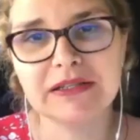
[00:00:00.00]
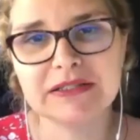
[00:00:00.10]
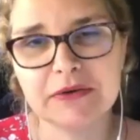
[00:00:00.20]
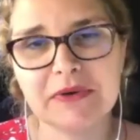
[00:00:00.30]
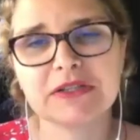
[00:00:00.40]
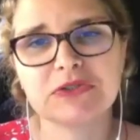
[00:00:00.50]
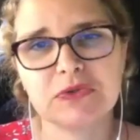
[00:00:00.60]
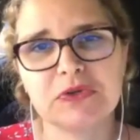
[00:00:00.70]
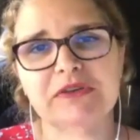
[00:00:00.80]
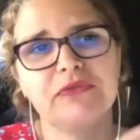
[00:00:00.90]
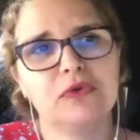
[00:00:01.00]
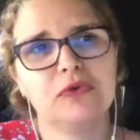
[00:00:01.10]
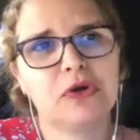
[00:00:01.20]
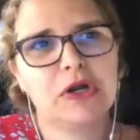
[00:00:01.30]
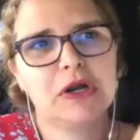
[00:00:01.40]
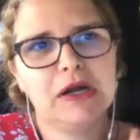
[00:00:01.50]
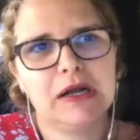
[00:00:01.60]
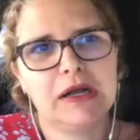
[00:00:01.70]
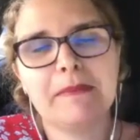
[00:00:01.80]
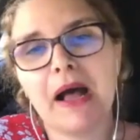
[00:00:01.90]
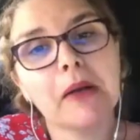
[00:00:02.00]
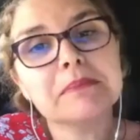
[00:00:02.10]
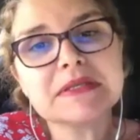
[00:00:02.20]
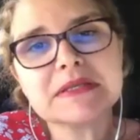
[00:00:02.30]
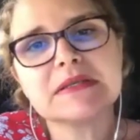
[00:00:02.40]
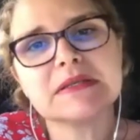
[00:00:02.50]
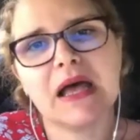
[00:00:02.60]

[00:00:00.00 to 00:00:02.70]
directory for moms.